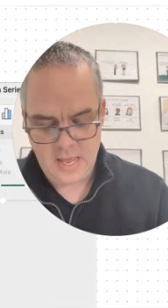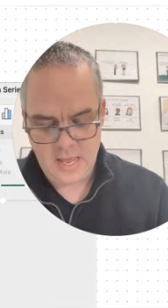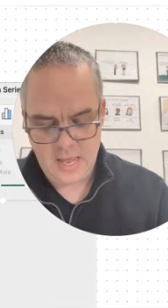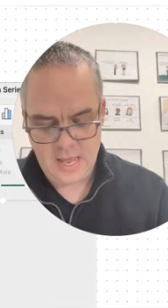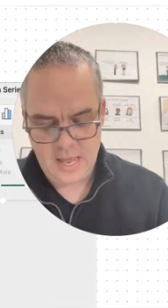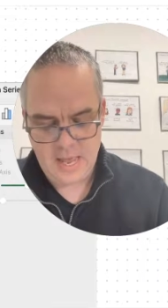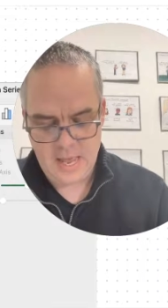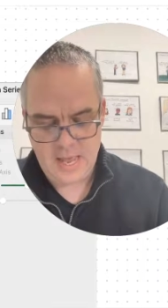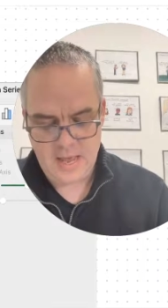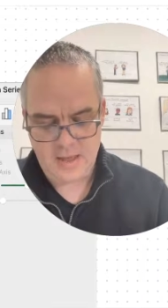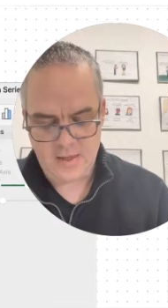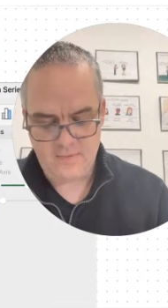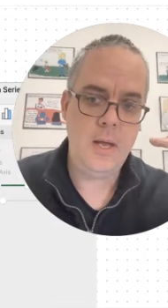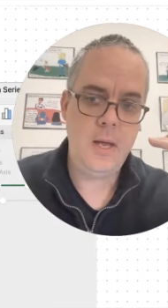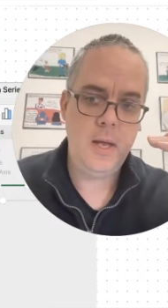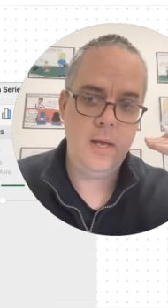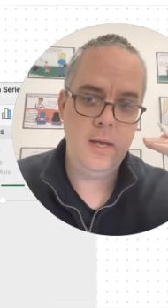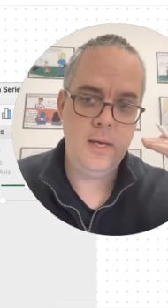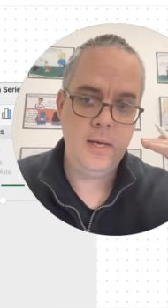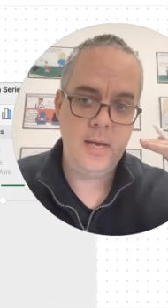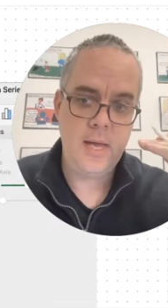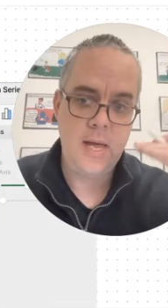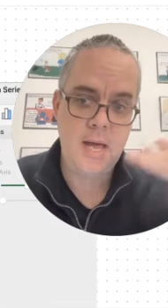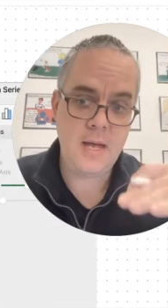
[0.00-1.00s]
have
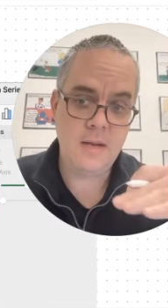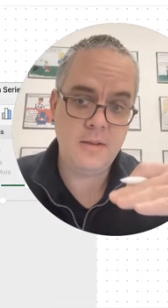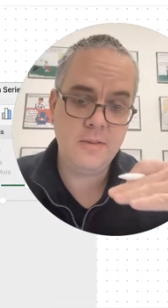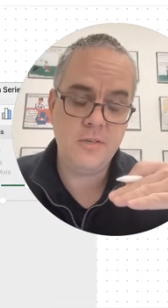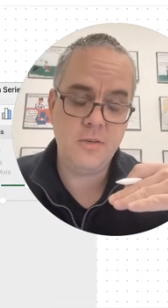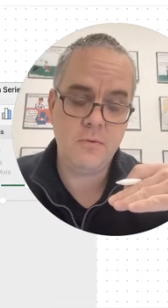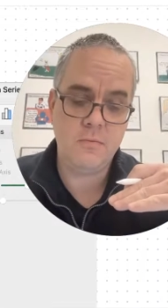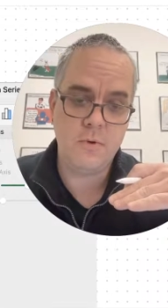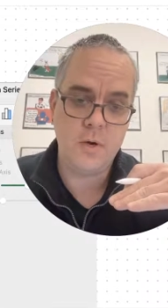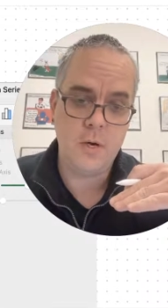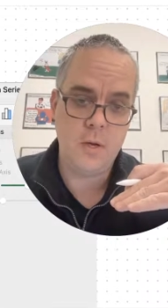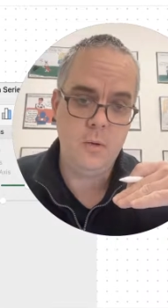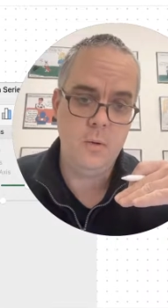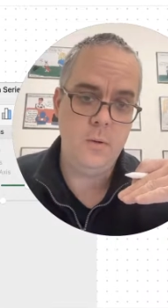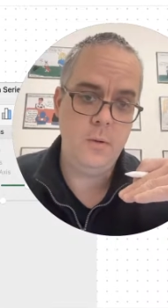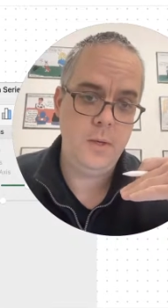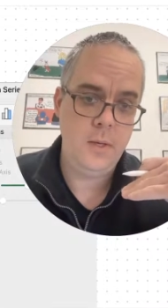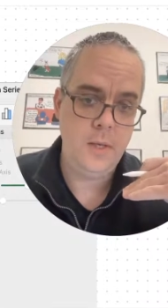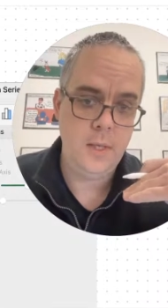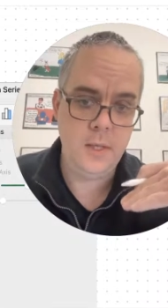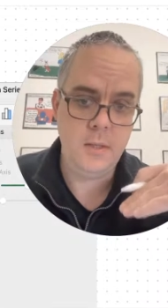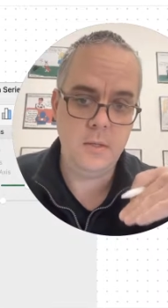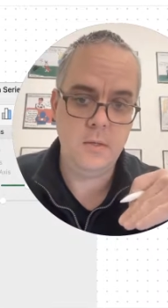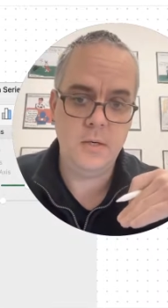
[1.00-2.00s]
an extra row
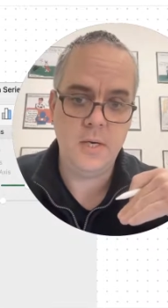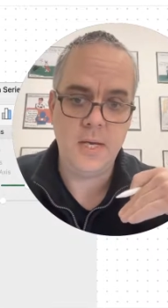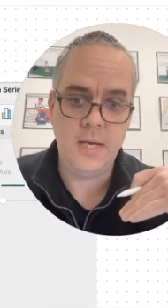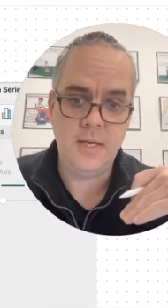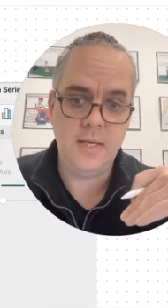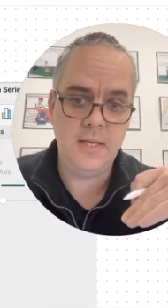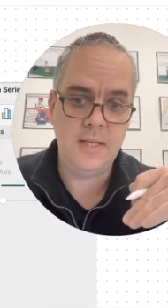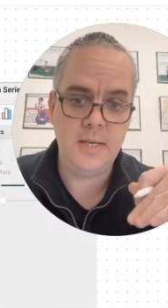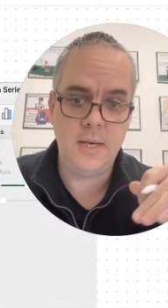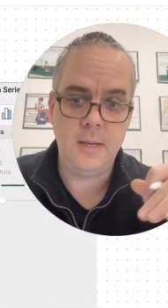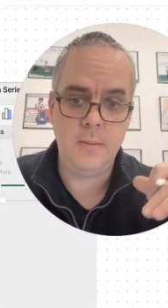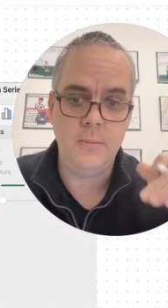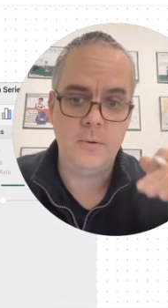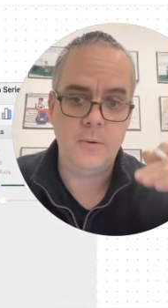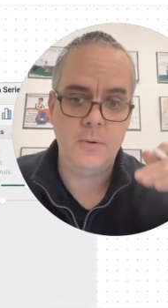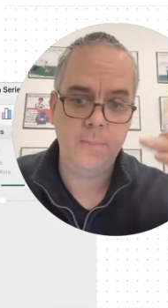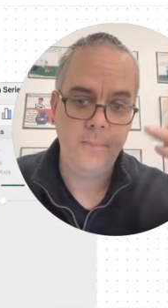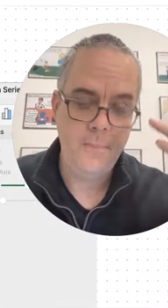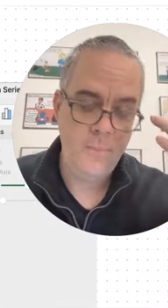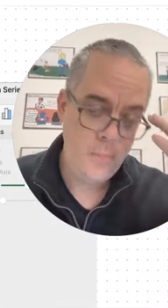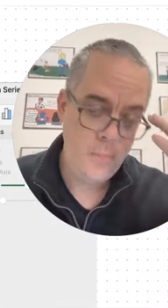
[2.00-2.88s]
in your data table.